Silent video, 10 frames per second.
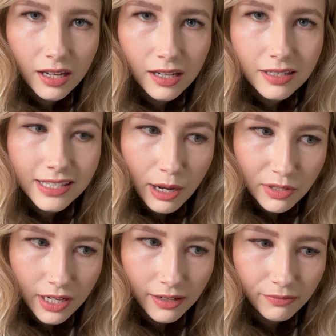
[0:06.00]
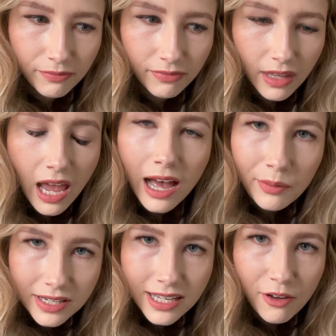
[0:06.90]
sourdough. I
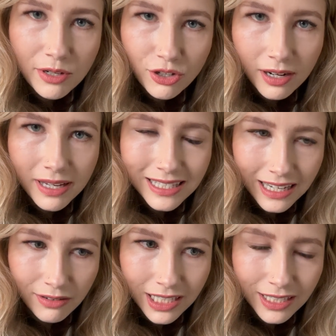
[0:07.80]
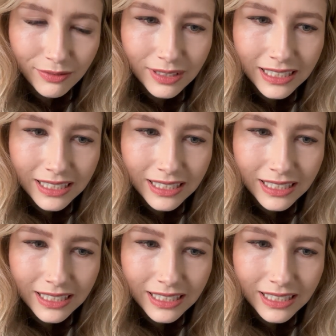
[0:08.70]
want to say I've been trying to make sourdough.